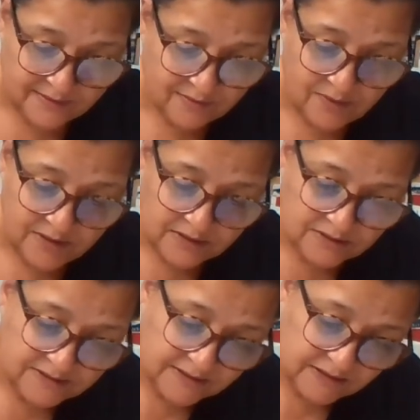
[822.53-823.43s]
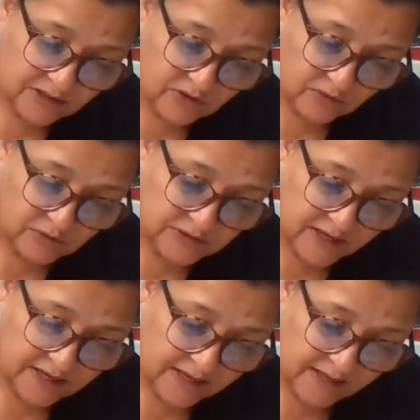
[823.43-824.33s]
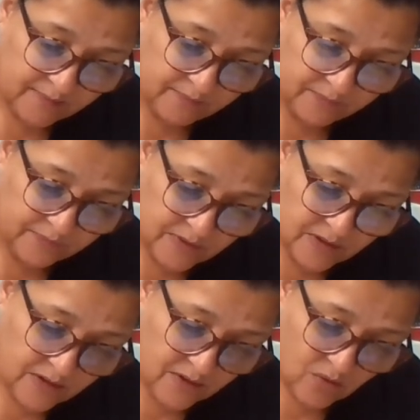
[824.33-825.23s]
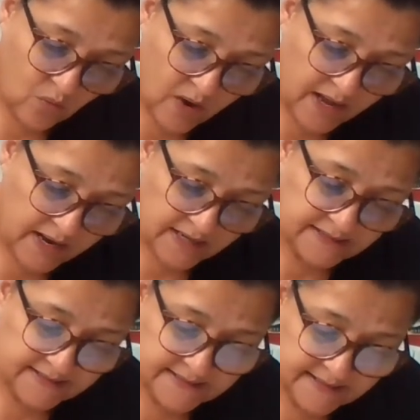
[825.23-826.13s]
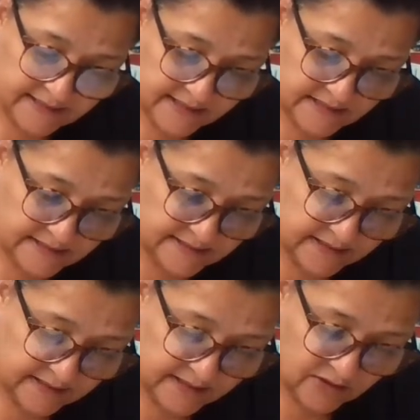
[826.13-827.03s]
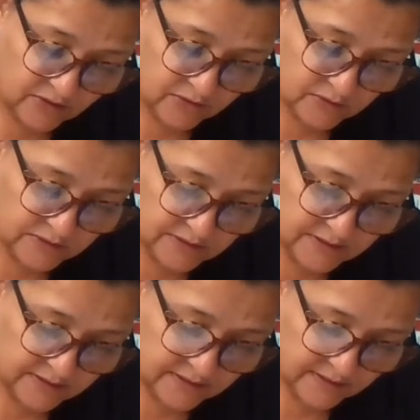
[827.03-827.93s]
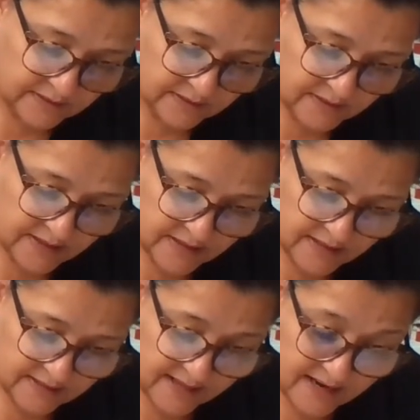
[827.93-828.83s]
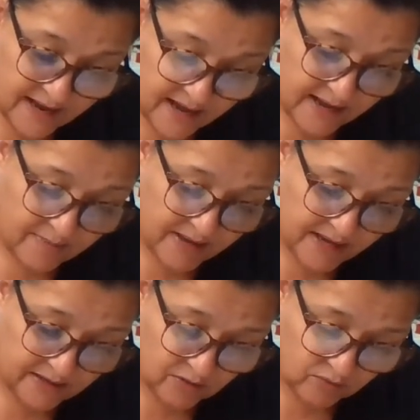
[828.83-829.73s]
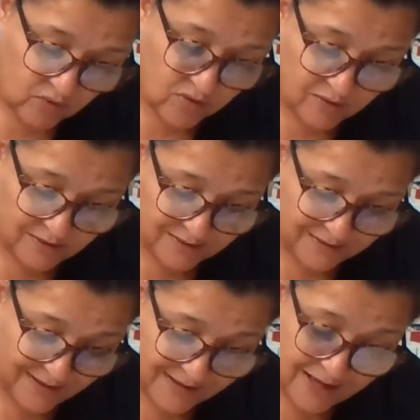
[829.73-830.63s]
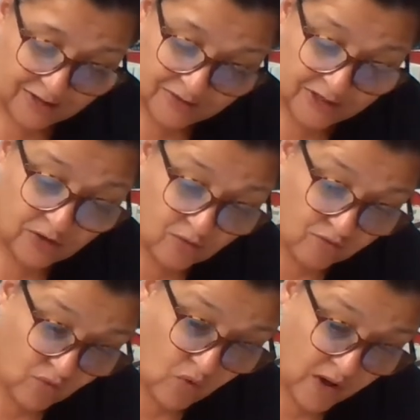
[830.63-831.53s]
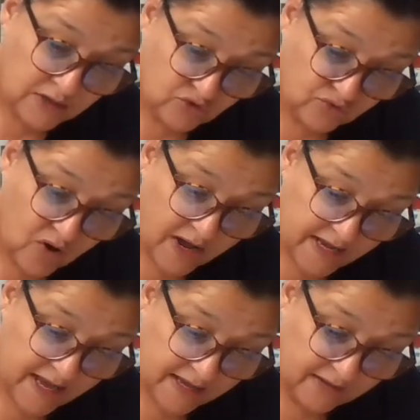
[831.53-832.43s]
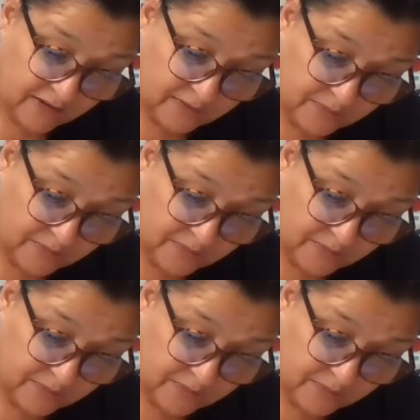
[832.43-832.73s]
What a silly goose I am. What a silly, silly goose. That I made the wrong, I colored in the wrong triangle.